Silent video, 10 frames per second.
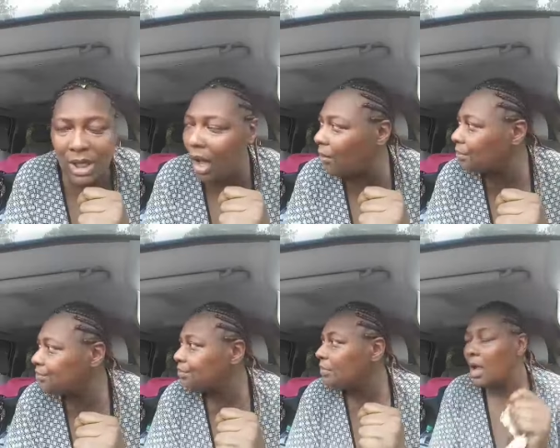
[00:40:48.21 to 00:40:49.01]
So,
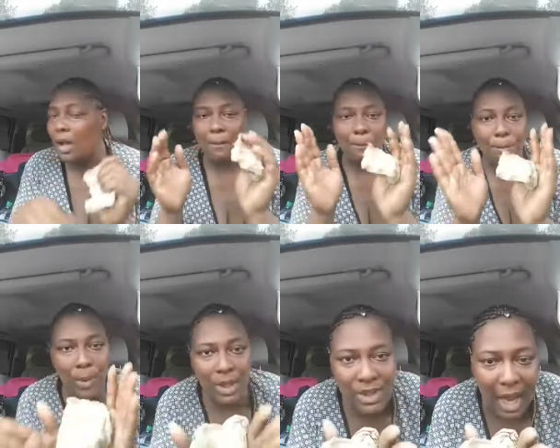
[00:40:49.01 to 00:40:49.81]

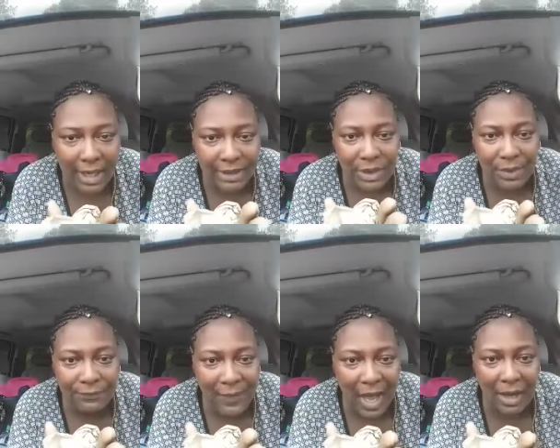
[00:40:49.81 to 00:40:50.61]
what y'all can do
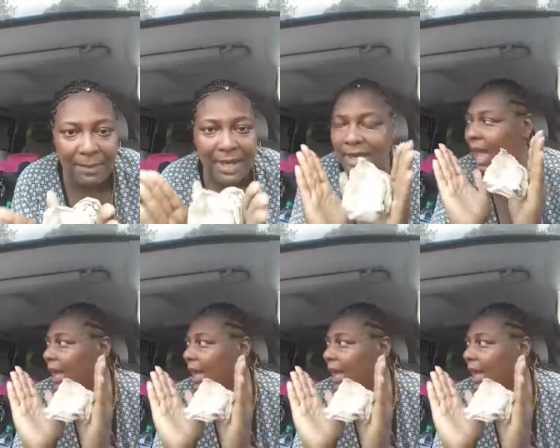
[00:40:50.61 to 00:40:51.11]
is follow me.